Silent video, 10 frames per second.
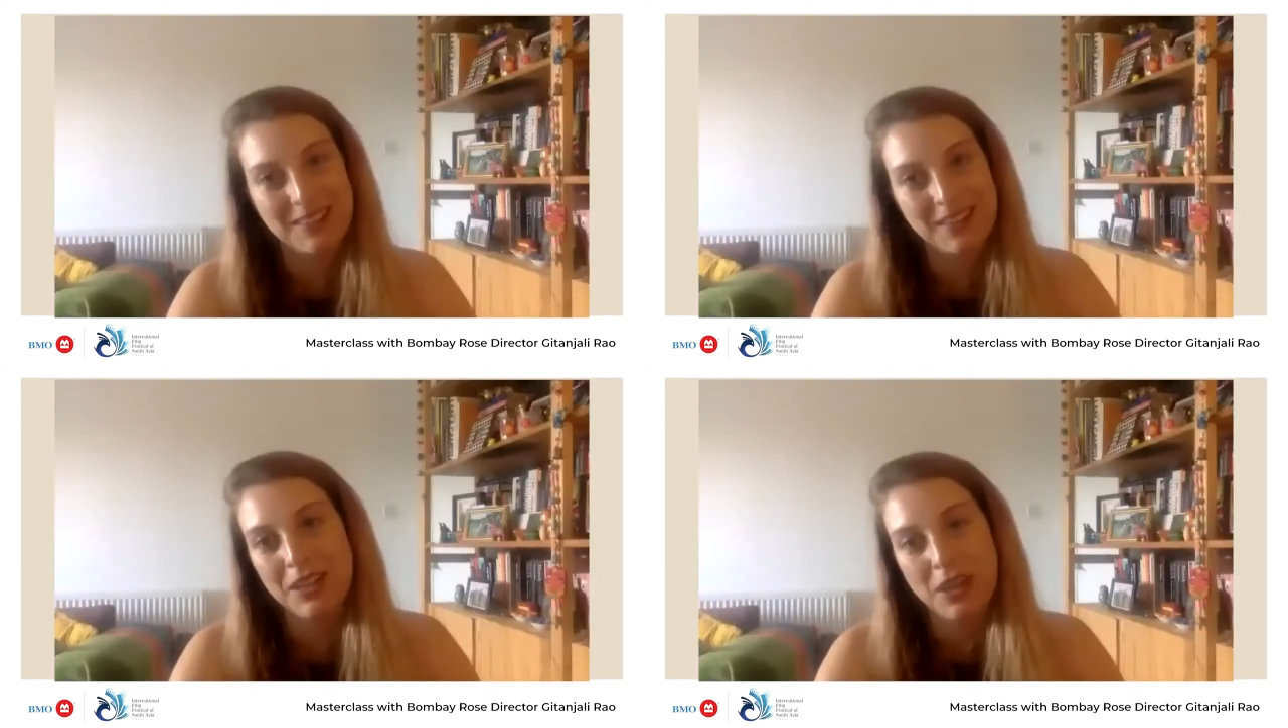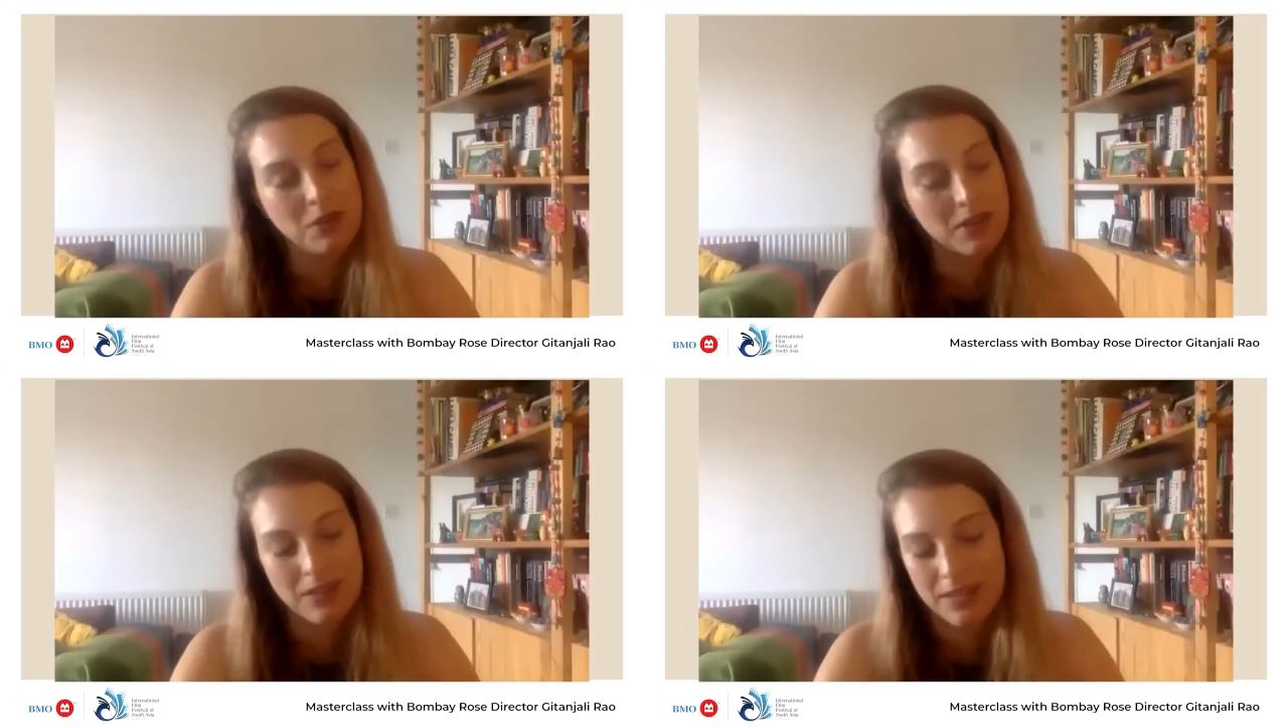I
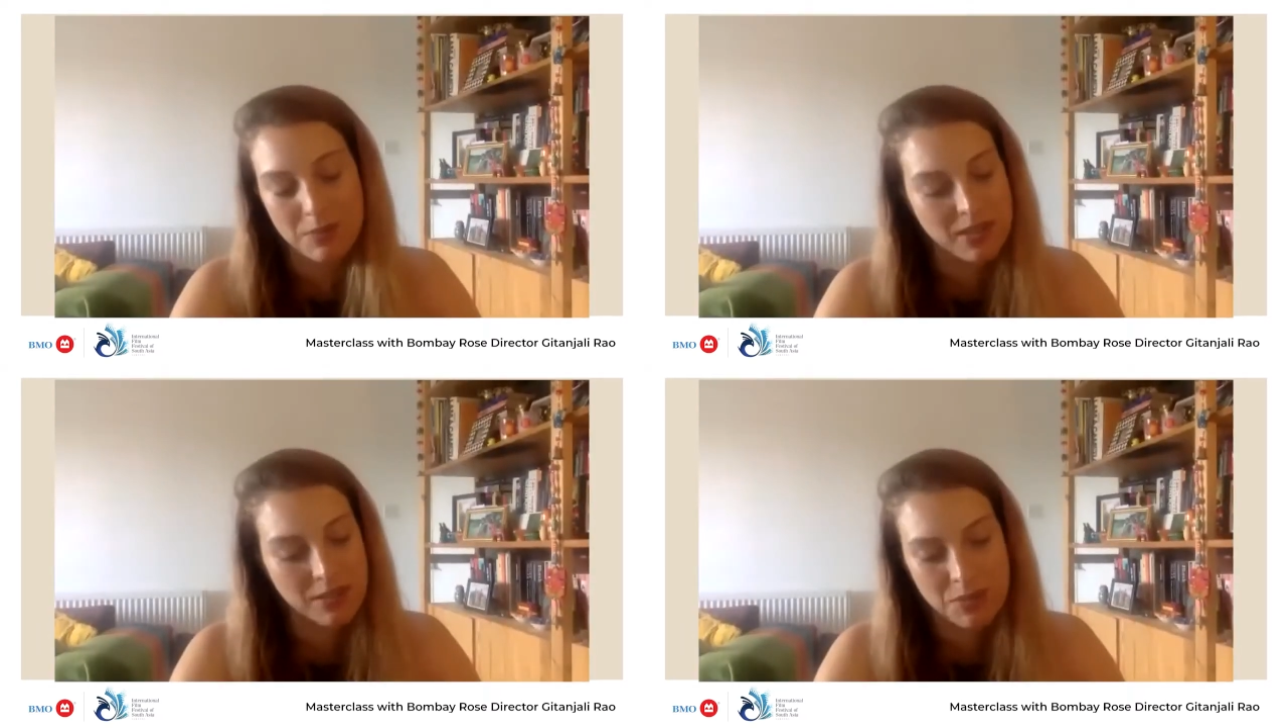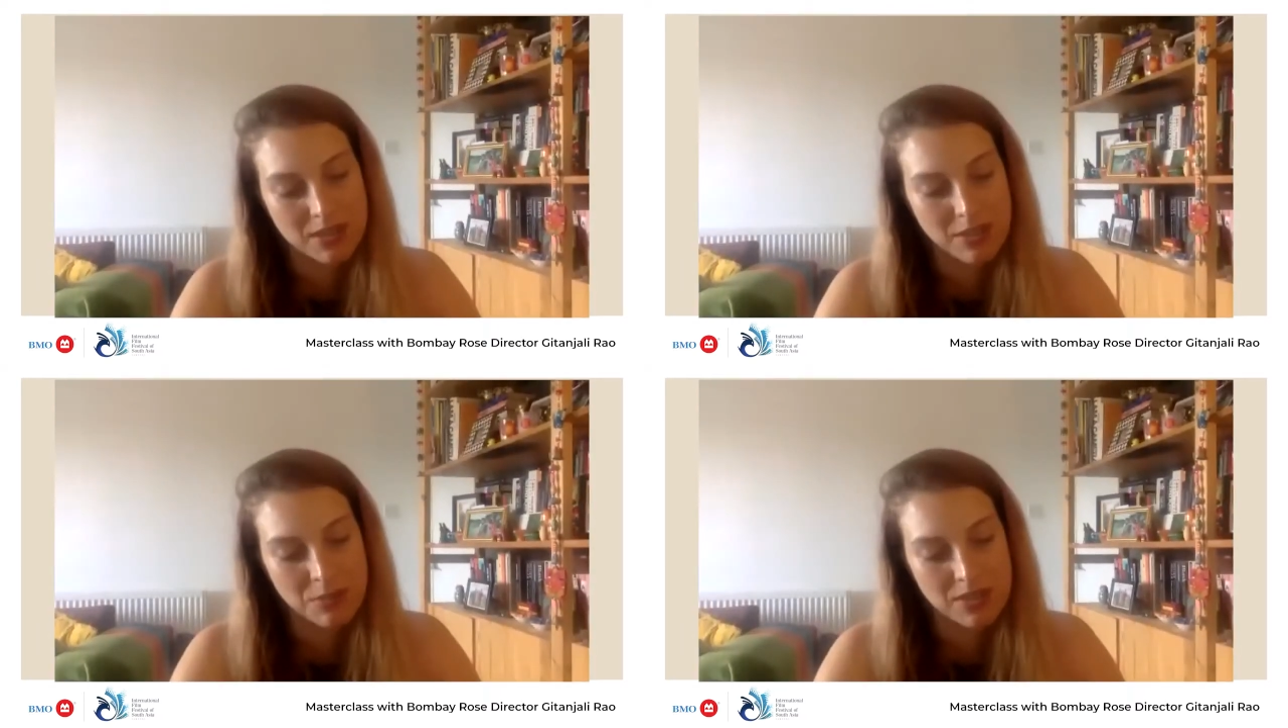know. It
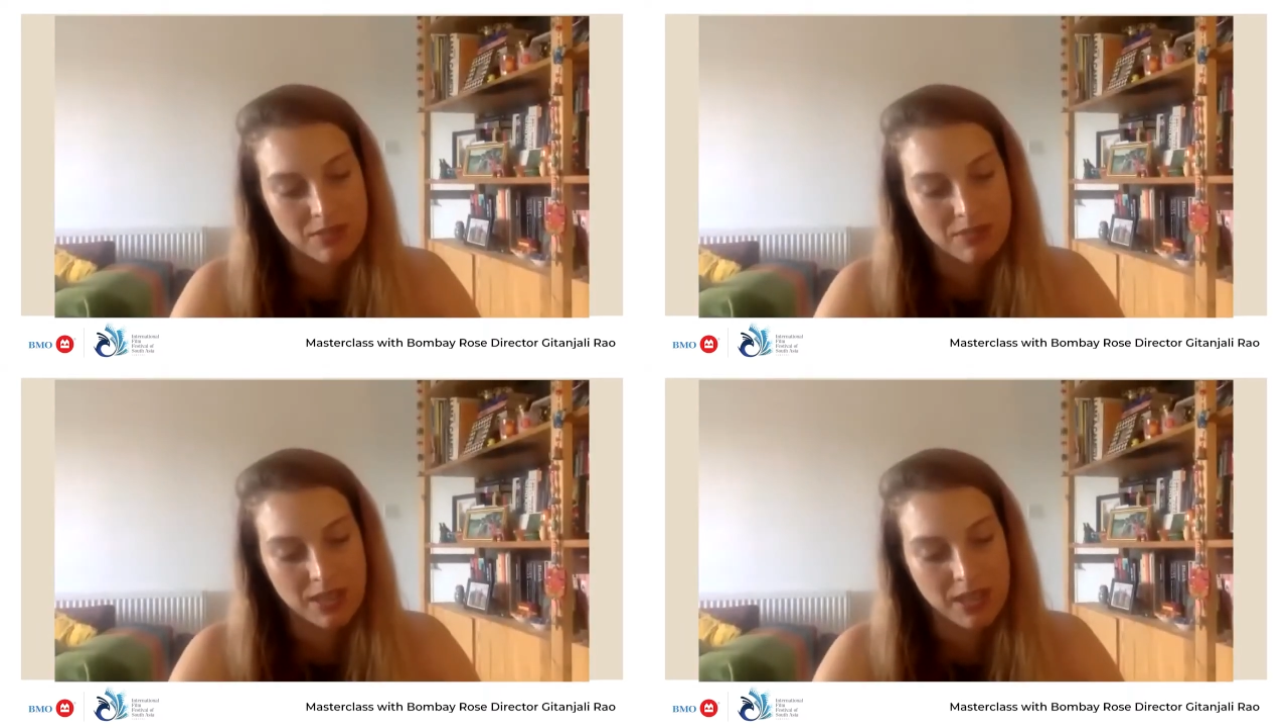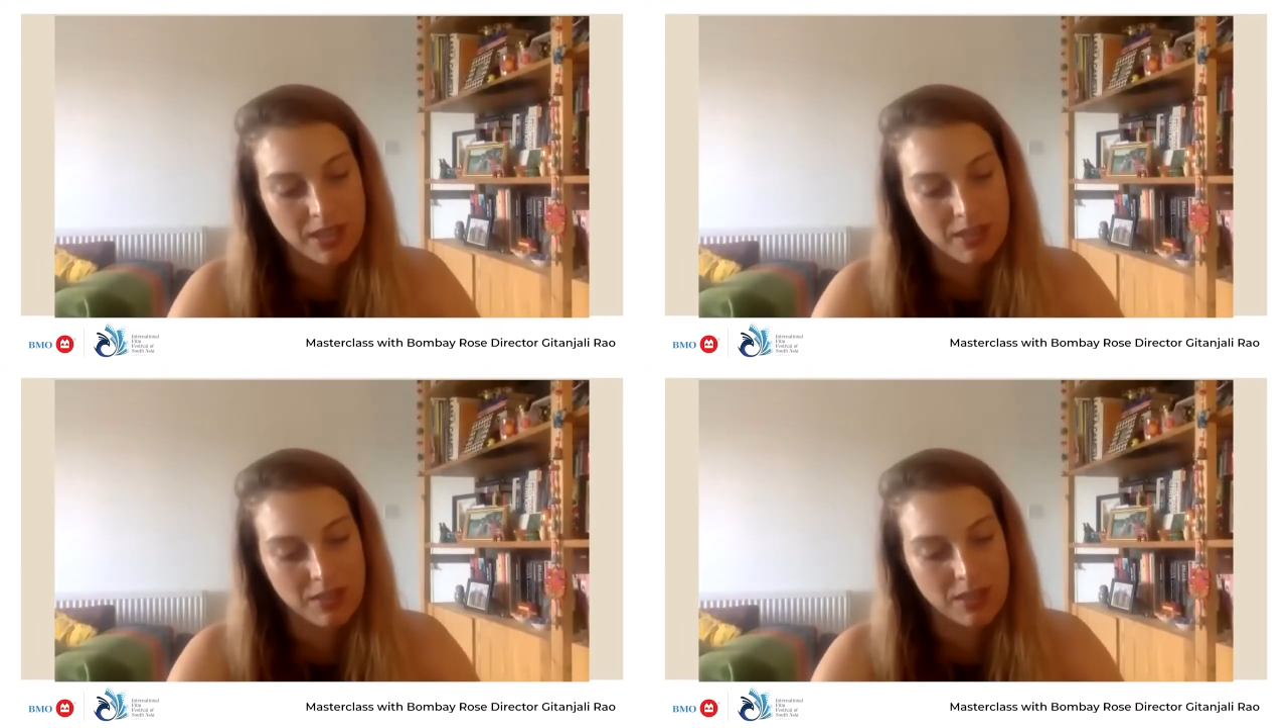
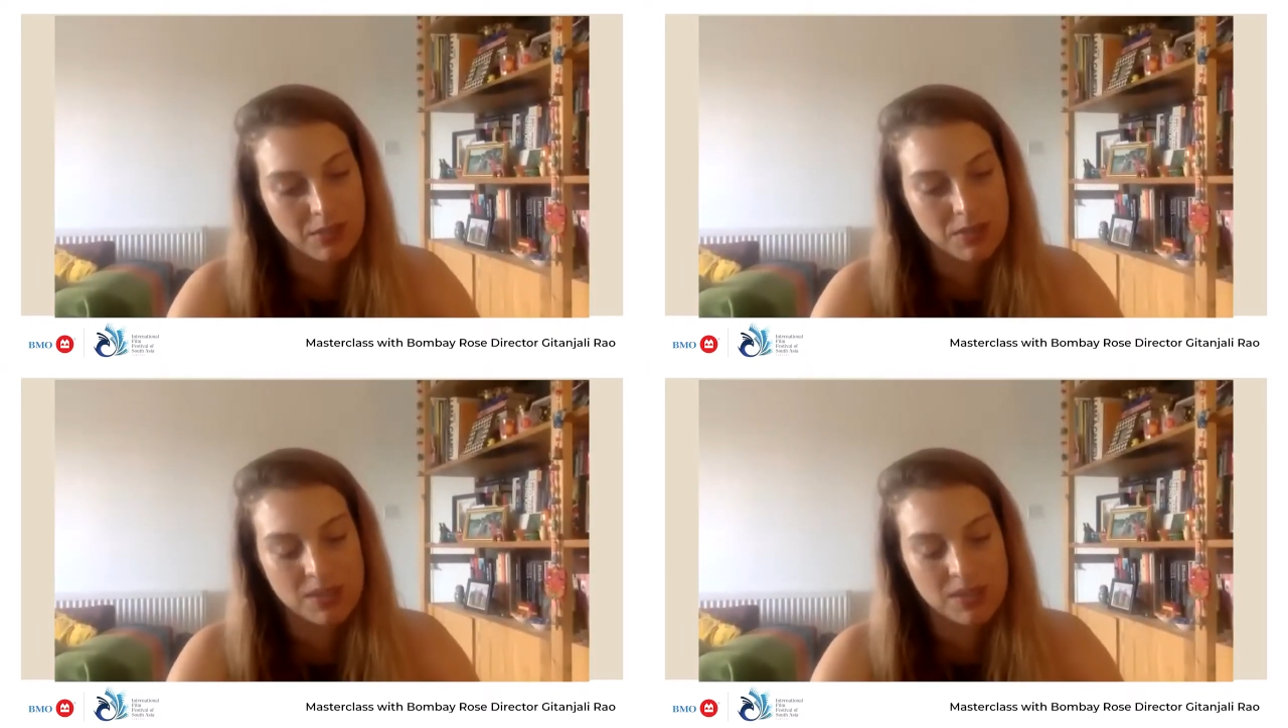was